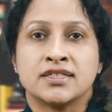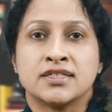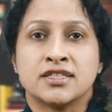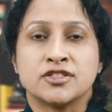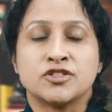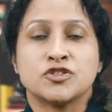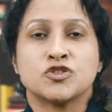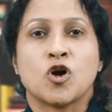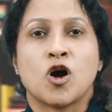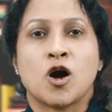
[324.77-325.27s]

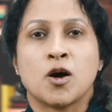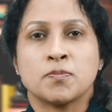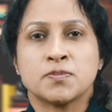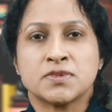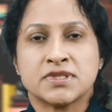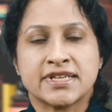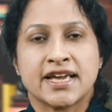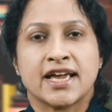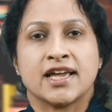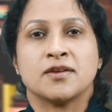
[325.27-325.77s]
the top
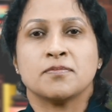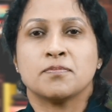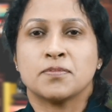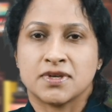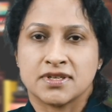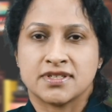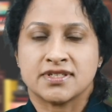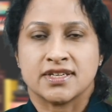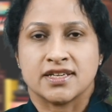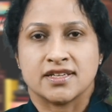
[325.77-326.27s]

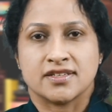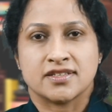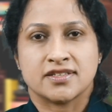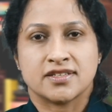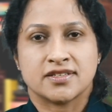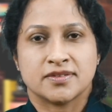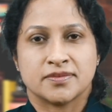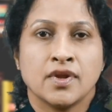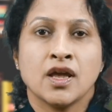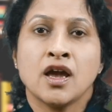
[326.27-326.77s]

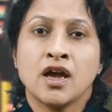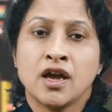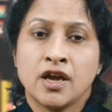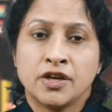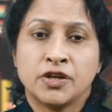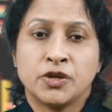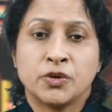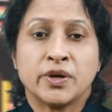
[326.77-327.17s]
10%.